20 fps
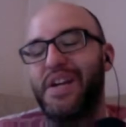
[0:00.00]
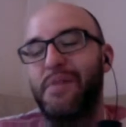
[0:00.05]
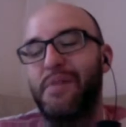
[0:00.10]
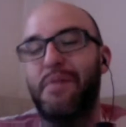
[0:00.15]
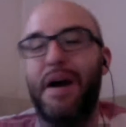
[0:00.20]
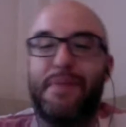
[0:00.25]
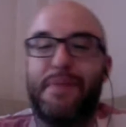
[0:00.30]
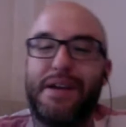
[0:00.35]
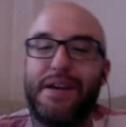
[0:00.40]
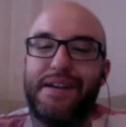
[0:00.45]
you
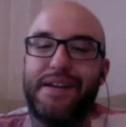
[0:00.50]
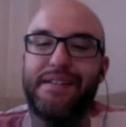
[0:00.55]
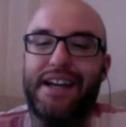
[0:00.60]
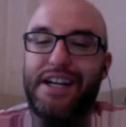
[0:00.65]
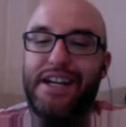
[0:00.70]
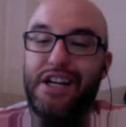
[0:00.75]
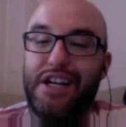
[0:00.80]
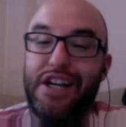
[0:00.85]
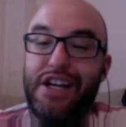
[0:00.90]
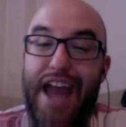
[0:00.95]
might be like
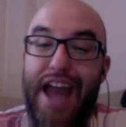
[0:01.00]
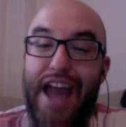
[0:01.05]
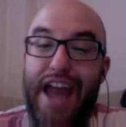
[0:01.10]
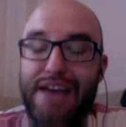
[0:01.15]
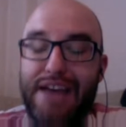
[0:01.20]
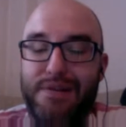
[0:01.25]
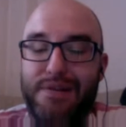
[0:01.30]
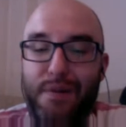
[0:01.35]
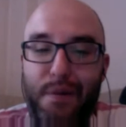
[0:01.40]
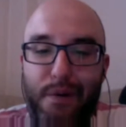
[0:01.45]
an
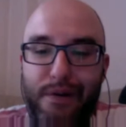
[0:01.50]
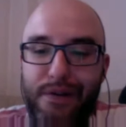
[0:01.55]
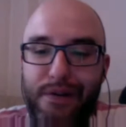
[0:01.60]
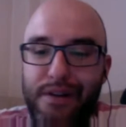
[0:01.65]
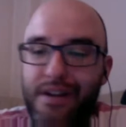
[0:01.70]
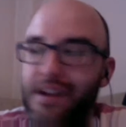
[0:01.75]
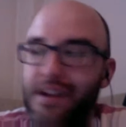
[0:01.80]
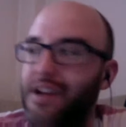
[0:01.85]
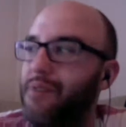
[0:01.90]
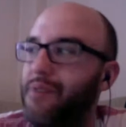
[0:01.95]
asshole,
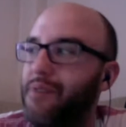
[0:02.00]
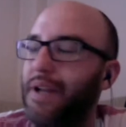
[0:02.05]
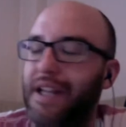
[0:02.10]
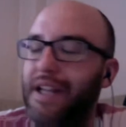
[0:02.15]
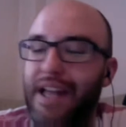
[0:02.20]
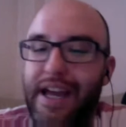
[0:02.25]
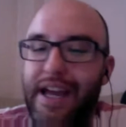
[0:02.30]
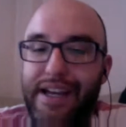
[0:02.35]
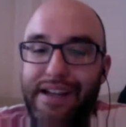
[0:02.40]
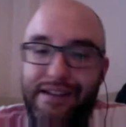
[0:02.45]
but
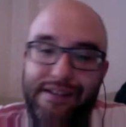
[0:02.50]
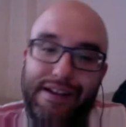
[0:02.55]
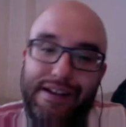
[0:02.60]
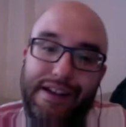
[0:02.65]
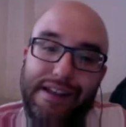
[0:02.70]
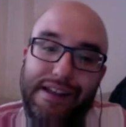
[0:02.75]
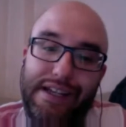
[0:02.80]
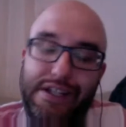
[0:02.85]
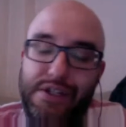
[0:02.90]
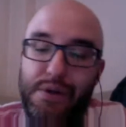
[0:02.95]
like
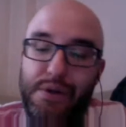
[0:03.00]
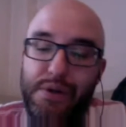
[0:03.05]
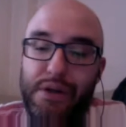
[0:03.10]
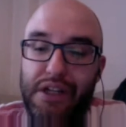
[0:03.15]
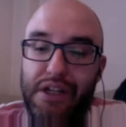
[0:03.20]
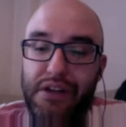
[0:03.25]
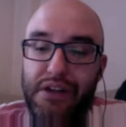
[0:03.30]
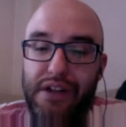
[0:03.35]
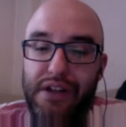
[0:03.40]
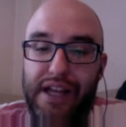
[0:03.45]
at least you
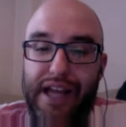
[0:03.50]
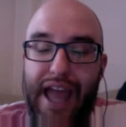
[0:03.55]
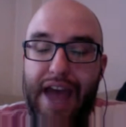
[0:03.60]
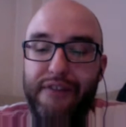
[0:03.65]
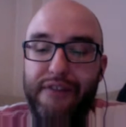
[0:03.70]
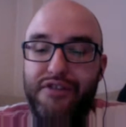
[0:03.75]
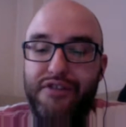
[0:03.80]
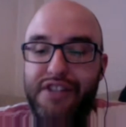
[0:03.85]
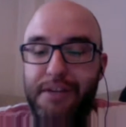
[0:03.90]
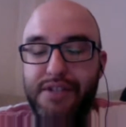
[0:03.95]
clearly like
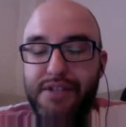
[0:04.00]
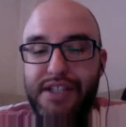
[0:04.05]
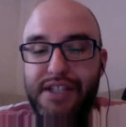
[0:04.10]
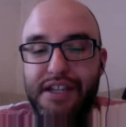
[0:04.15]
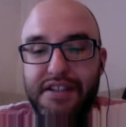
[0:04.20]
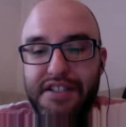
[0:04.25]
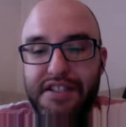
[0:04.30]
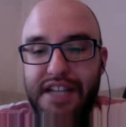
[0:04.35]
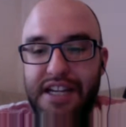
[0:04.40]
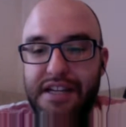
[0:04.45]
have some
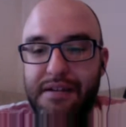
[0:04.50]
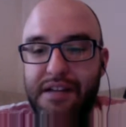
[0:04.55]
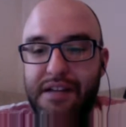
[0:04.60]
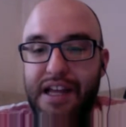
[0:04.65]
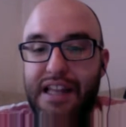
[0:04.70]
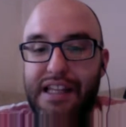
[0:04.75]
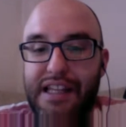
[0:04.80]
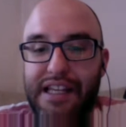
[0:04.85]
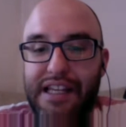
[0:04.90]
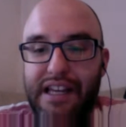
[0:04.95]
skill set in
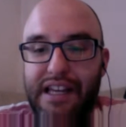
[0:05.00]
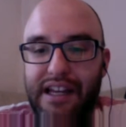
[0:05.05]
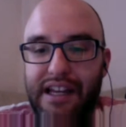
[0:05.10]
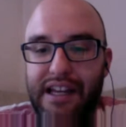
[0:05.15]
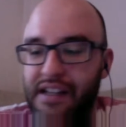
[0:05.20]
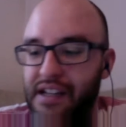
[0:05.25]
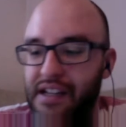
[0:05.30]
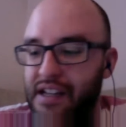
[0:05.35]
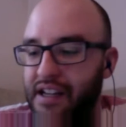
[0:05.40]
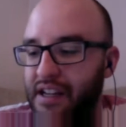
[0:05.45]
like
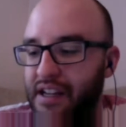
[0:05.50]
leading.